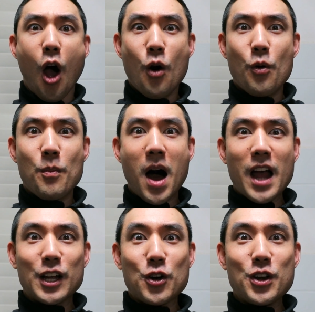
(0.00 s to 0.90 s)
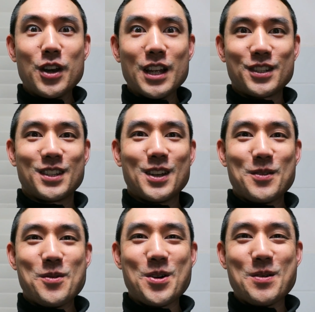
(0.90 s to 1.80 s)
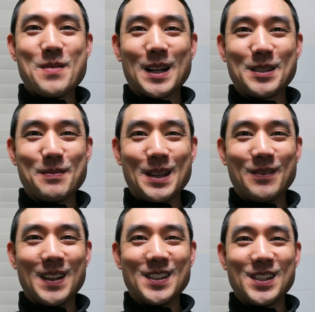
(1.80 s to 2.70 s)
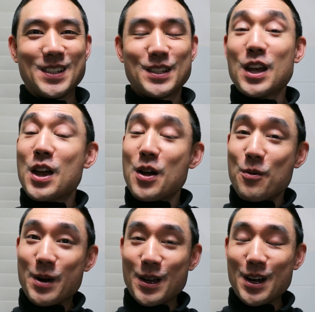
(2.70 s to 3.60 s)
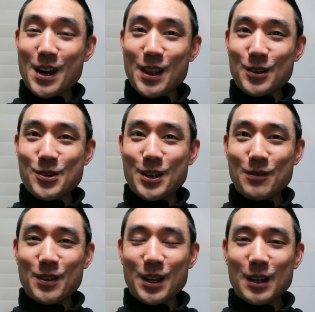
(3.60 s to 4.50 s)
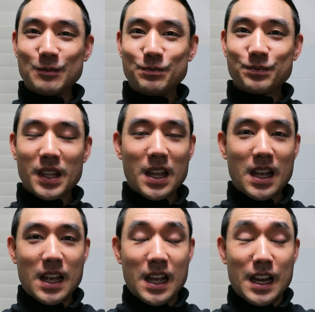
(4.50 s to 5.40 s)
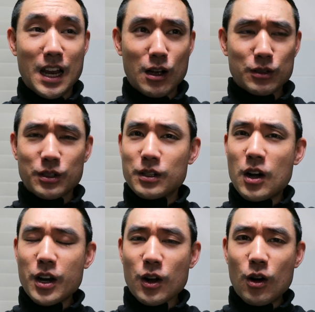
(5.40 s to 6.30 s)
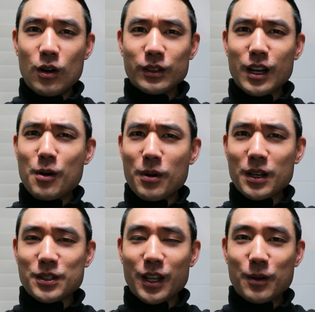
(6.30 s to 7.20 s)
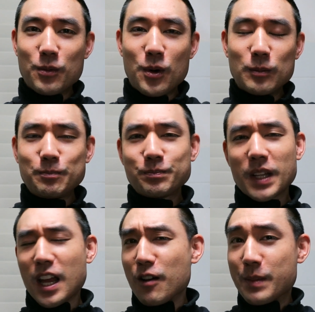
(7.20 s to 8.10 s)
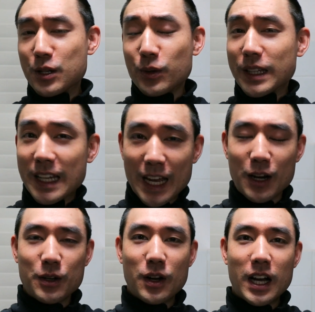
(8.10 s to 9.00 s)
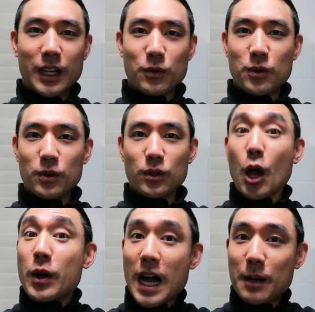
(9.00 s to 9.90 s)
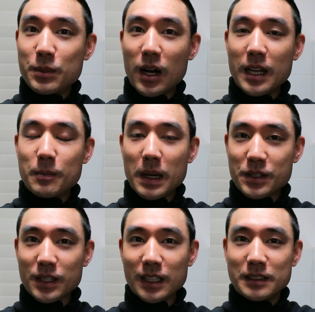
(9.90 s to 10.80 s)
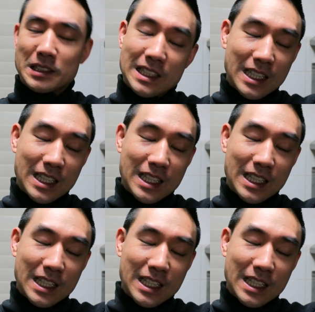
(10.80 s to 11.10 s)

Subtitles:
Oh my goodness, welcome back to The Adventures. We got another cooking video. Now I was kind of cold and I wanted something warm, and I've been doing the keto diet or low carb diet, basically